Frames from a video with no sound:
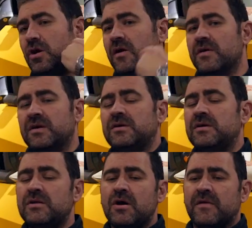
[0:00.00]

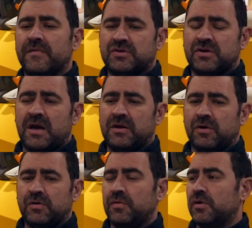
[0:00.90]
nervous, yeah. You
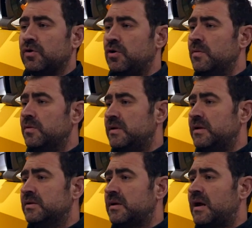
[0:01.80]
know, we're only human at the
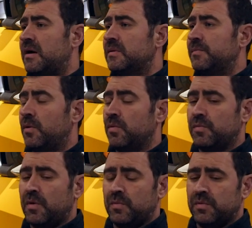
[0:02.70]
end of the day, aren't we? But
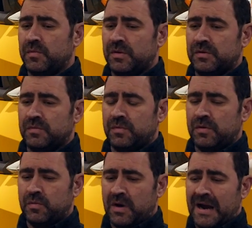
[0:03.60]

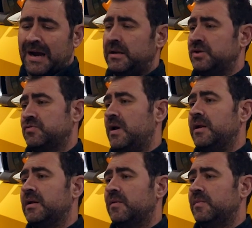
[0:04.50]
we're highly
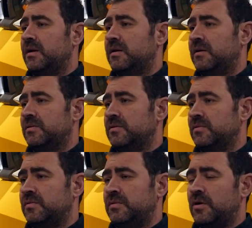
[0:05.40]
trained, aren't we?
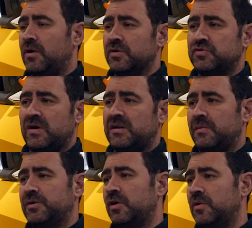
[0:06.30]
And all the training
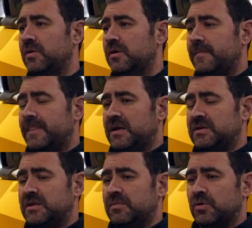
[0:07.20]
that we do is
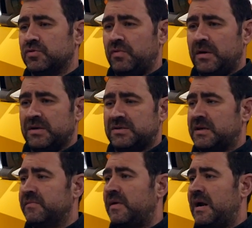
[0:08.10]
in the most
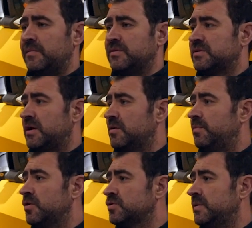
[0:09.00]
realistic environments that you could
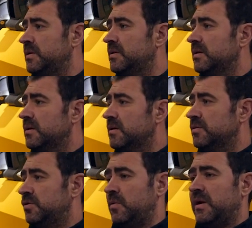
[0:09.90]
possibly
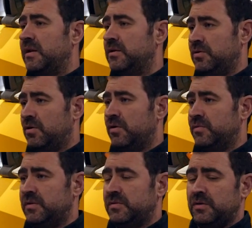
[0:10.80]
do it in. You know,
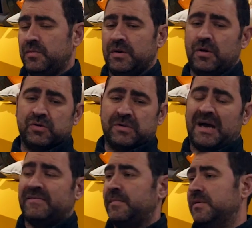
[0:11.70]
we use
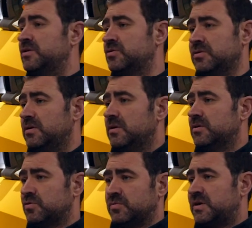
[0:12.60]
live ammunition
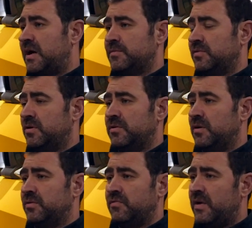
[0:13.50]
sometimes on
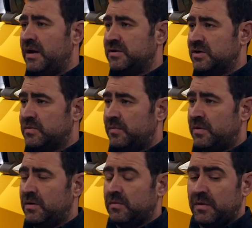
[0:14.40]
the ranges when
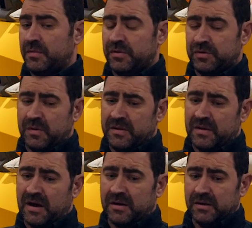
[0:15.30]
we're doing
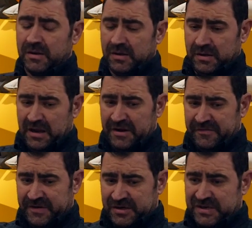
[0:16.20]
that.
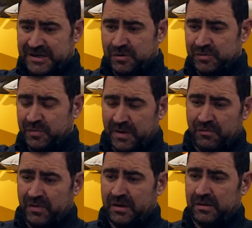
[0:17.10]
Everything's set up to be a
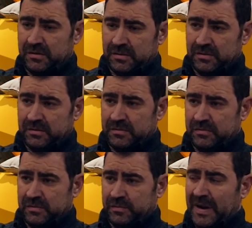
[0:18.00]
real
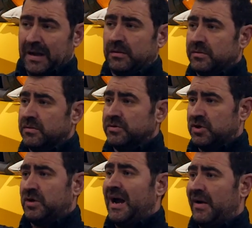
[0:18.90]
battle
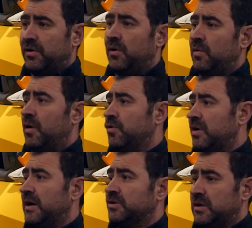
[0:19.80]
scenario, what
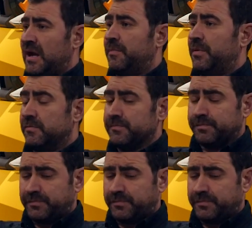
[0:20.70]
could actually happen.